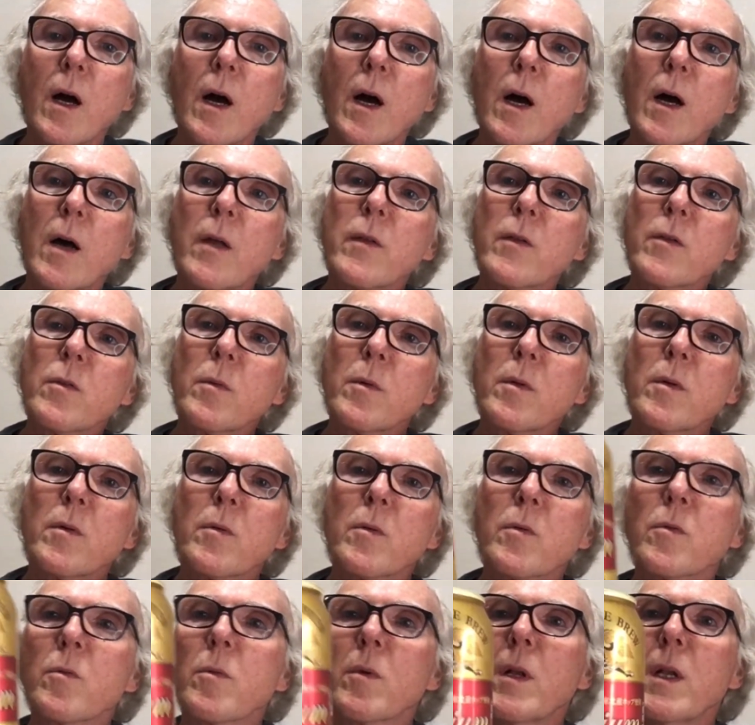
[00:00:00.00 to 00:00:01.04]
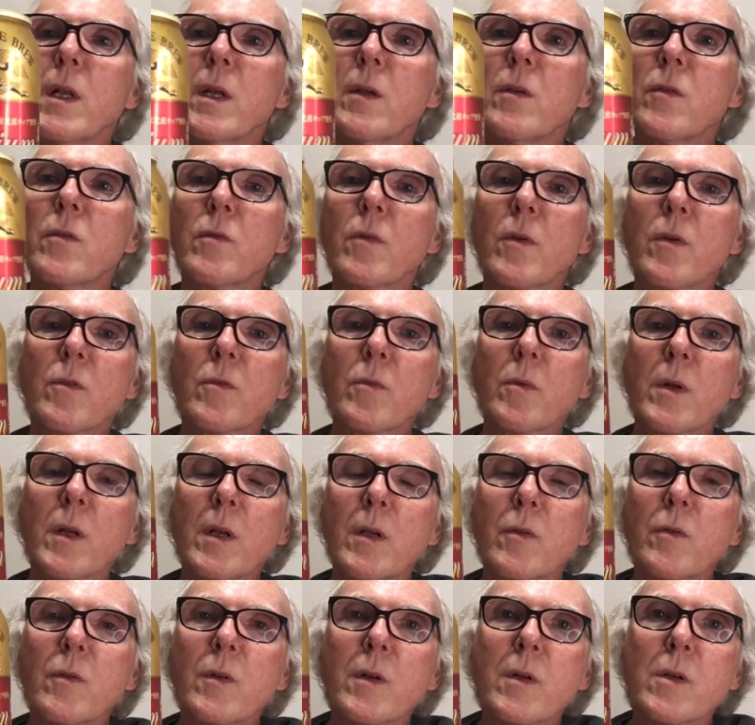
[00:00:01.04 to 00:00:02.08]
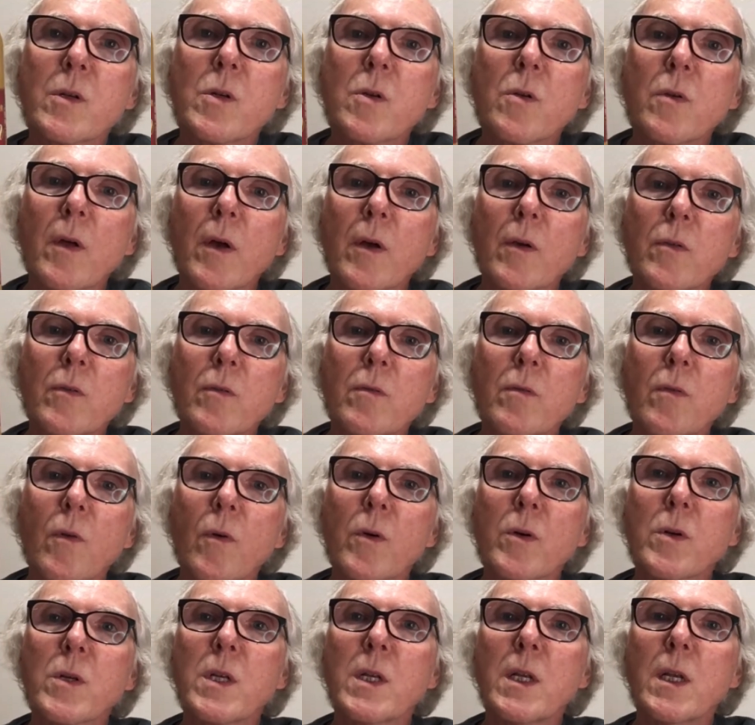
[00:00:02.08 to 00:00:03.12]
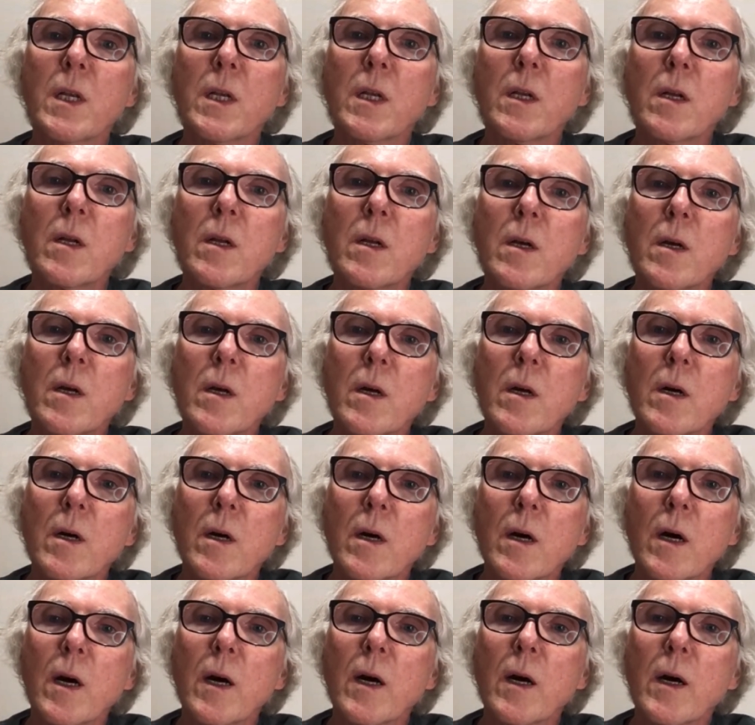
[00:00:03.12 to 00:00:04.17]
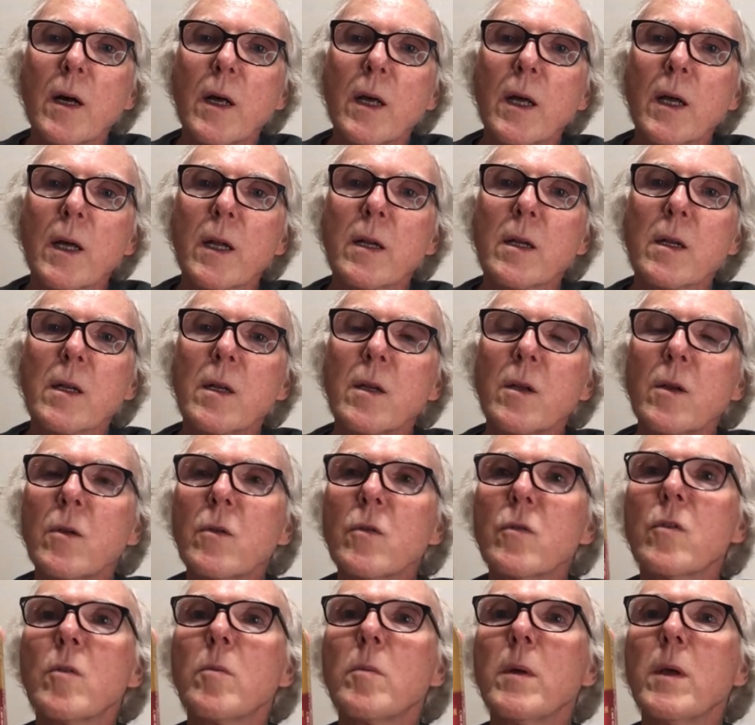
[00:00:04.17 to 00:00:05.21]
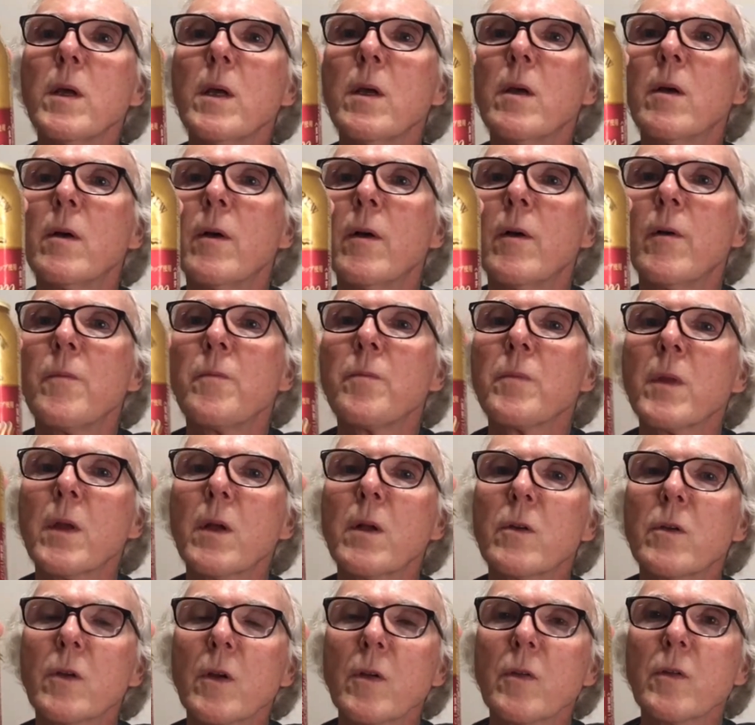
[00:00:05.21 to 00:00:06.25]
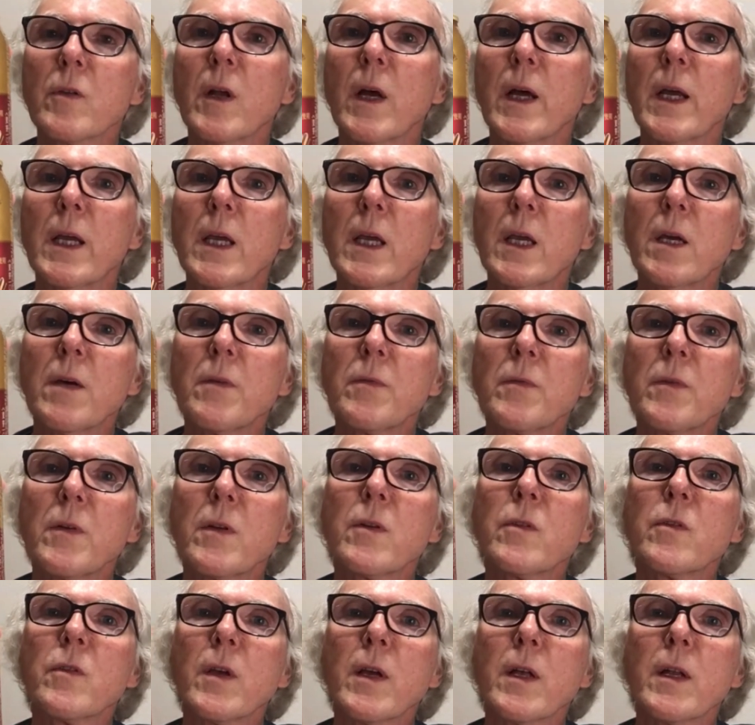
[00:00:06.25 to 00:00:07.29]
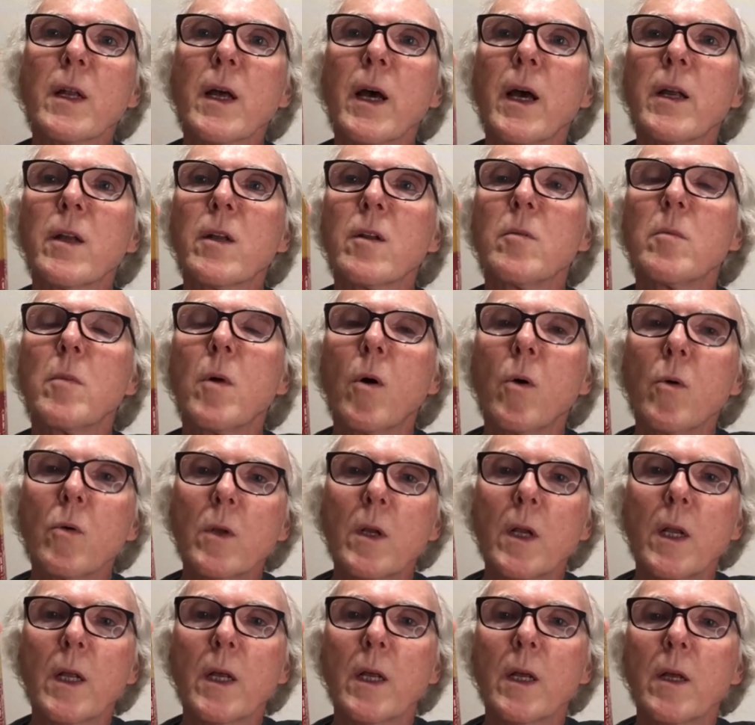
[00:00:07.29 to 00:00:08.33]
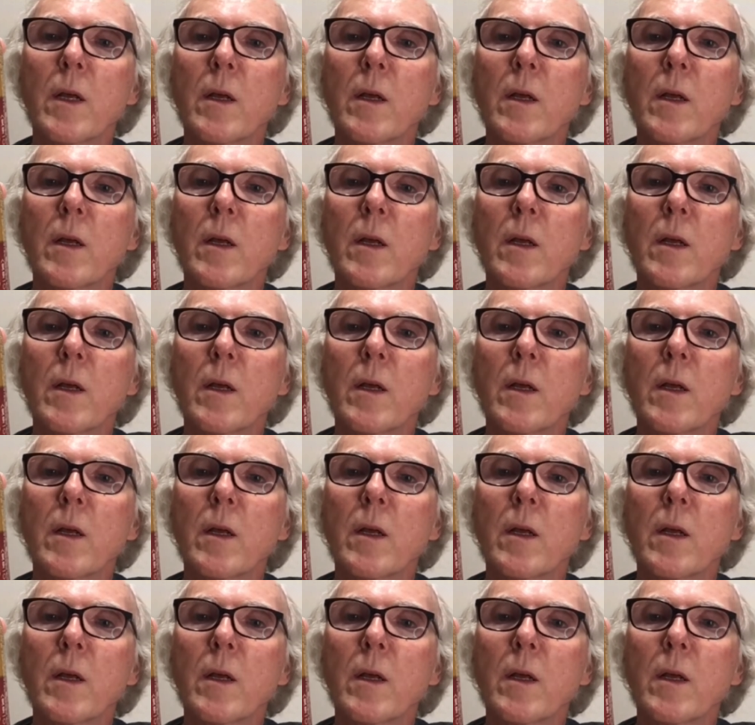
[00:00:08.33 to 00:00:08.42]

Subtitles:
This one was first released in 2014, and it used to be just a gift set item only.